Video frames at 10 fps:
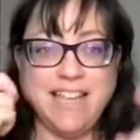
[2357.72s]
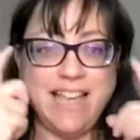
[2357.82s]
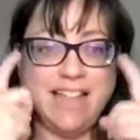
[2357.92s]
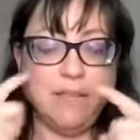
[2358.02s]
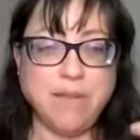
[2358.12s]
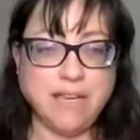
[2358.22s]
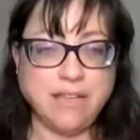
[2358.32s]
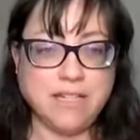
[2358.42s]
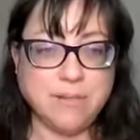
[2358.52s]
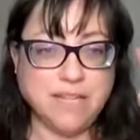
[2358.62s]
and the
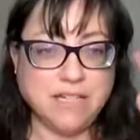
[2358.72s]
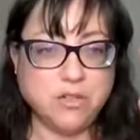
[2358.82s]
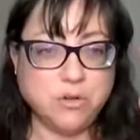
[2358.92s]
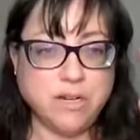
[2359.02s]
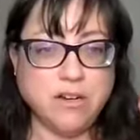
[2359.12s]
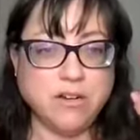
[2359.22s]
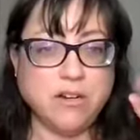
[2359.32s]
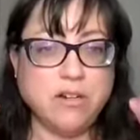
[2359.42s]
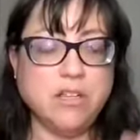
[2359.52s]
mechanism that's triggered,